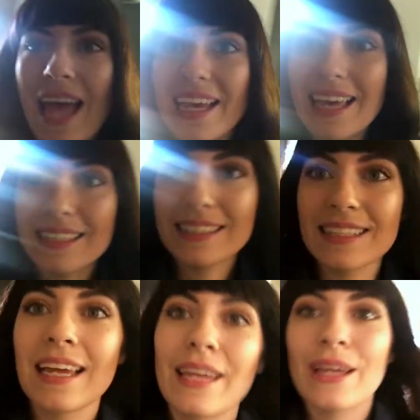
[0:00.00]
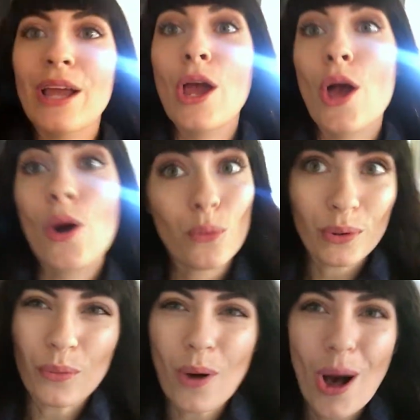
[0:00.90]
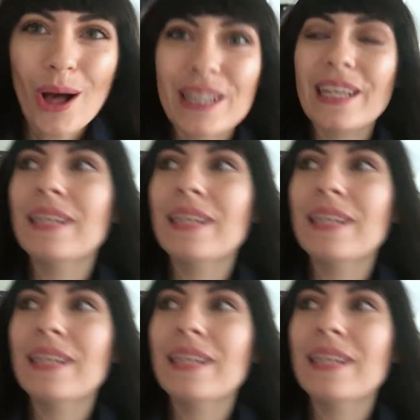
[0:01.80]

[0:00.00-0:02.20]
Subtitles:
I guess we'll walk.